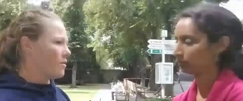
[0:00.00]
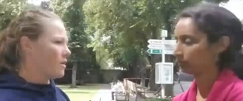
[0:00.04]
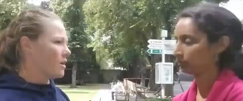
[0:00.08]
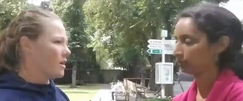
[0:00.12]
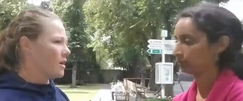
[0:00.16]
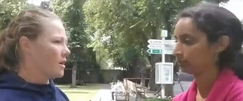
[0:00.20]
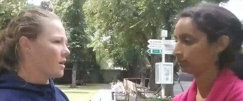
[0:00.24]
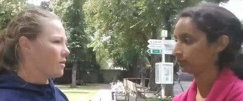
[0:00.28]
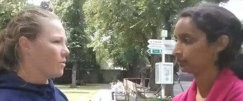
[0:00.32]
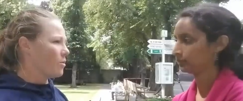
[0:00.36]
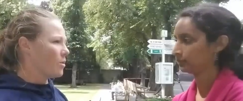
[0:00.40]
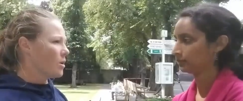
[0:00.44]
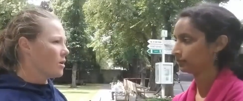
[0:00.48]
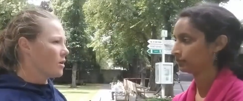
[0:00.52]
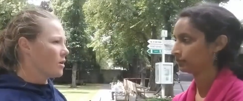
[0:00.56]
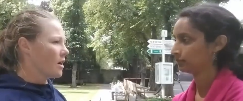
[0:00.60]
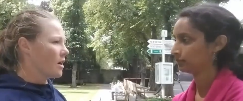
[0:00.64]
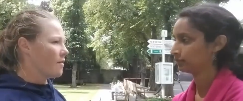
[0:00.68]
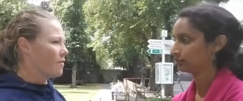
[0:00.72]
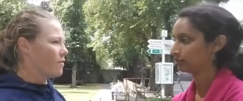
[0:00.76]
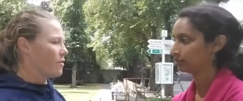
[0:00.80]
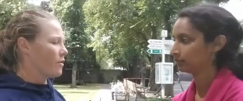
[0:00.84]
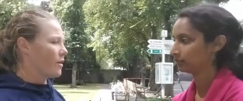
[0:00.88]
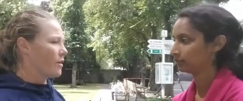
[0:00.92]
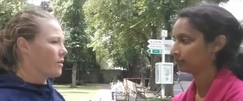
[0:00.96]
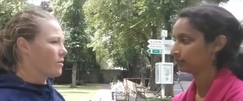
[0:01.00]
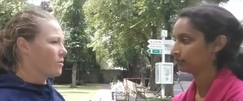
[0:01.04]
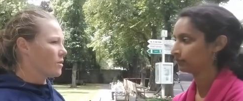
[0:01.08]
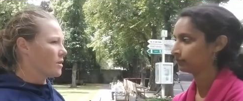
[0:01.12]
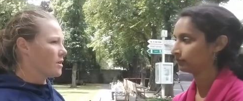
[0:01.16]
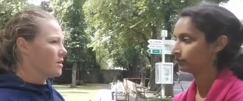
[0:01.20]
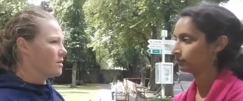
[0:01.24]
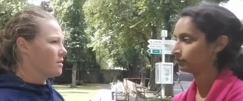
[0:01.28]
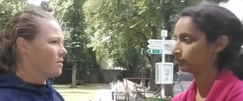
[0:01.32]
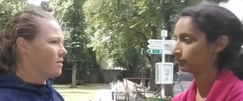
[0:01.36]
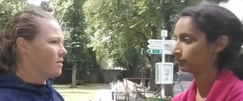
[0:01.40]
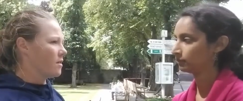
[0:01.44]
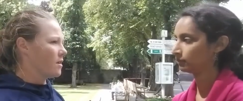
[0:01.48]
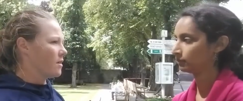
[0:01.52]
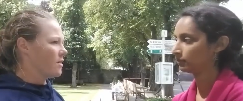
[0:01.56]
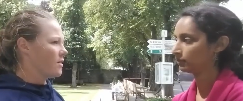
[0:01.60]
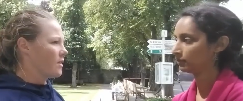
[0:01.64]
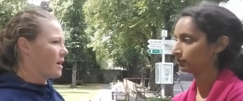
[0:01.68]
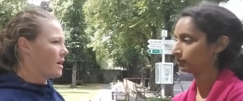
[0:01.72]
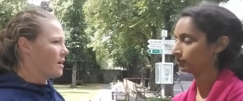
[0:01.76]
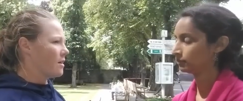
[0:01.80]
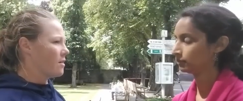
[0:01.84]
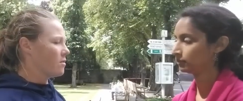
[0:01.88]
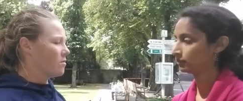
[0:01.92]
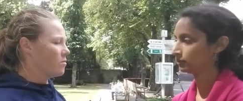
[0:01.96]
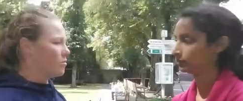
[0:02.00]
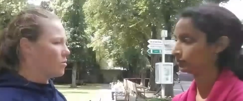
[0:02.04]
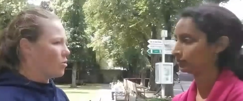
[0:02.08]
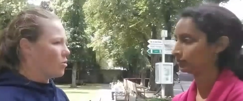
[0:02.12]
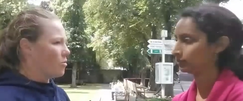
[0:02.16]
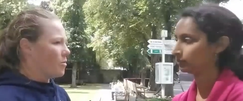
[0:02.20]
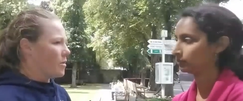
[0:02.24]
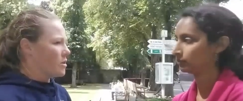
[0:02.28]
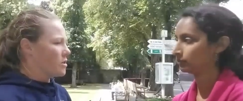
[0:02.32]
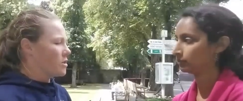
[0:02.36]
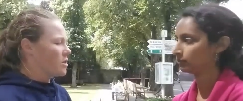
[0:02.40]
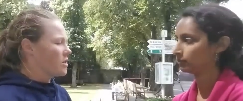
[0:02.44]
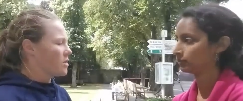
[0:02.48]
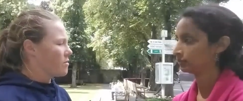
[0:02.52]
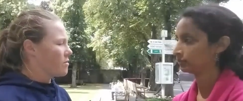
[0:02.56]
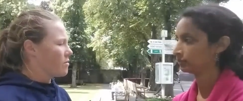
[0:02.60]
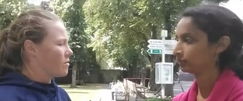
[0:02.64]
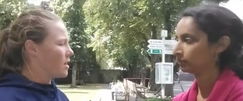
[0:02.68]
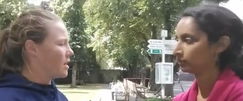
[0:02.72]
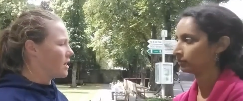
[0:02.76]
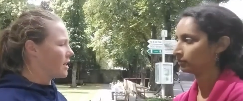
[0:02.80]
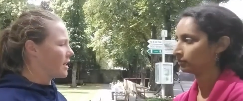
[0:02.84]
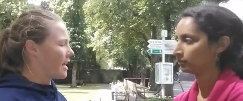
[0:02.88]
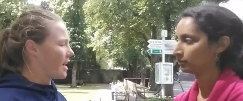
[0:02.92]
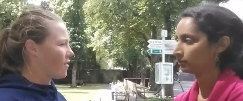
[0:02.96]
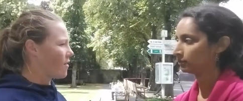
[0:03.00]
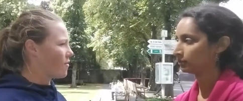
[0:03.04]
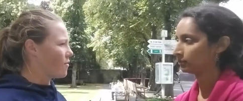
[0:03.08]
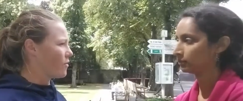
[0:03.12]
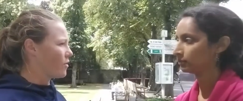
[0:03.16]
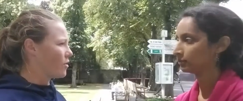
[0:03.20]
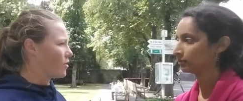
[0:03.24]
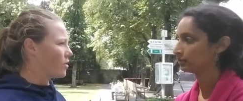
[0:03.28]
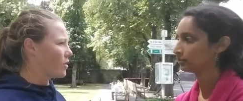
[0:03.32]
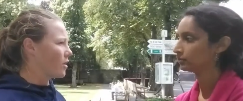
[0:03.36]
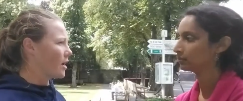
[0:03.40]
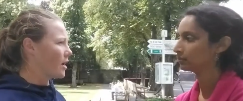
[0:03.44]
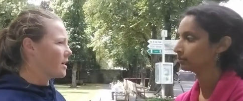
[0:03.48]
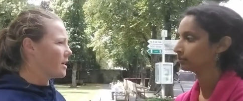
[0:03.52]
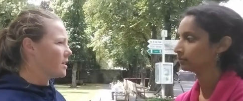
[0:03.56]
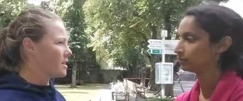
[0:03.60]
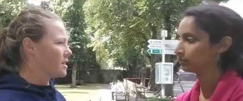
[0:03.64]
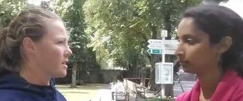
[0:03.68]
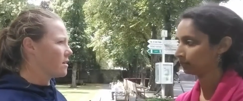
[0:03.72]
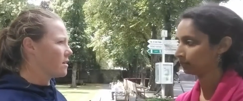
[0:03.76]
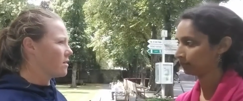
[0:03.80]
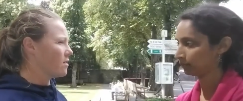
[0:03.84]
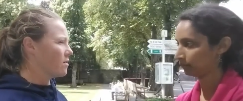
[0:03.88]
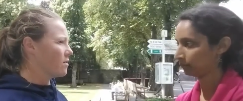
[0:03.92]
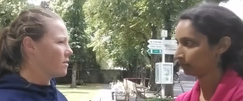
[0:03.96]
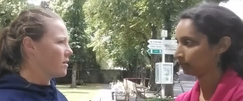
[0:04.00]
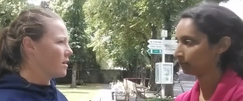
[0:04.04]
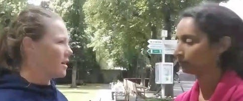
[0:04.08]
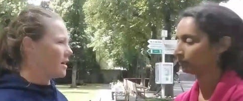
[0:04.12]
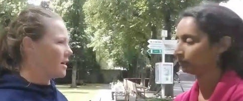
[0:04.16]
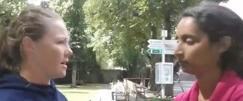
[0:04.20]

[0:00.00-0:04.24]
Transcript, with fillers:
Speaker 1: think in a World Cup final that almost doesn't really count for a great deal.